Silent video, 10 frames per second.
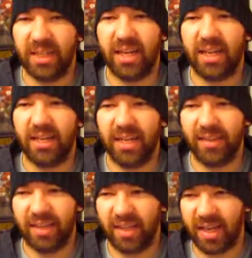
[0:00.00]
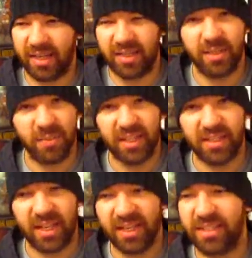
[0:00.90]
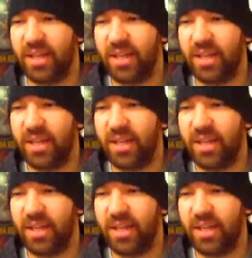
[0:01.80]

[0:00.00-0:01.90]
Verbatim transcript: Uh, I think it kind of does make sense.